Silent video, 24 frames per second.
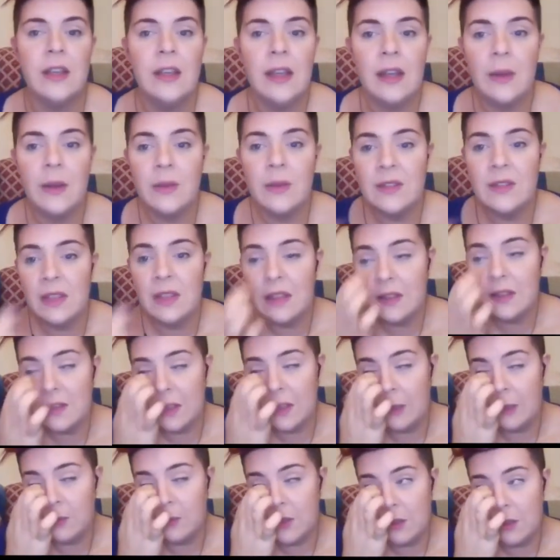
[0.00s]
And I would say the
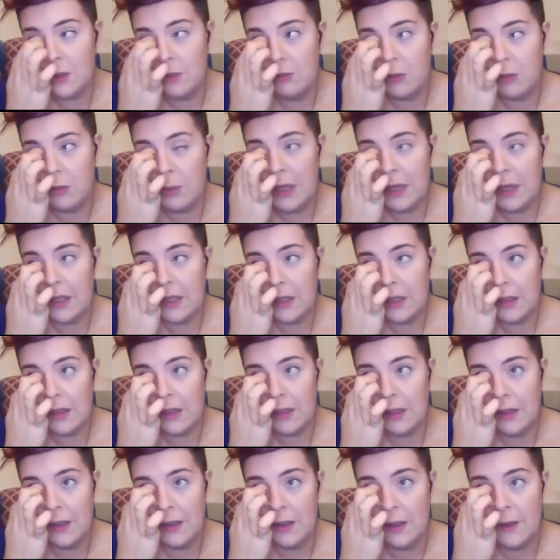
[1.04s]
same to you, Rebecca,
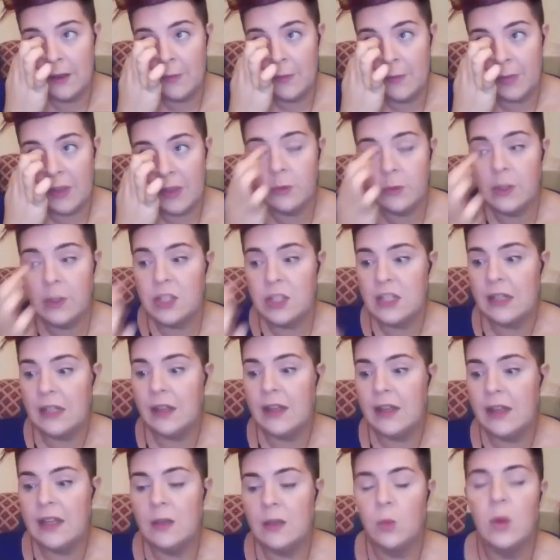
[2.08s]
that especially
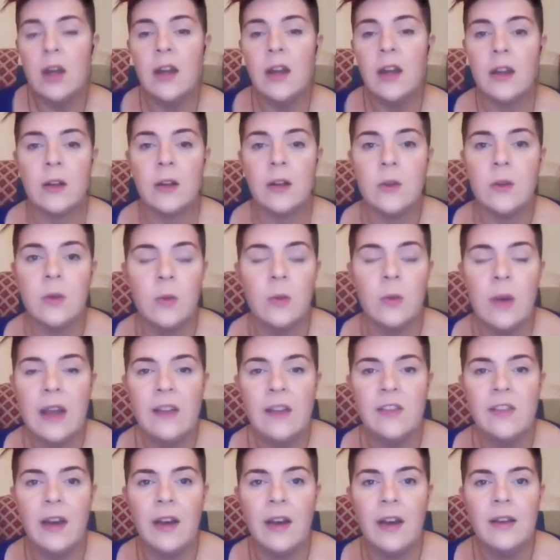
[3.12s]
like in work or
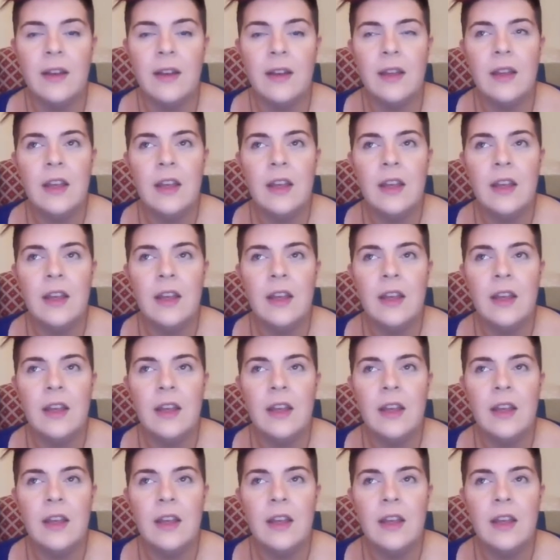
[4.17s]
whatever,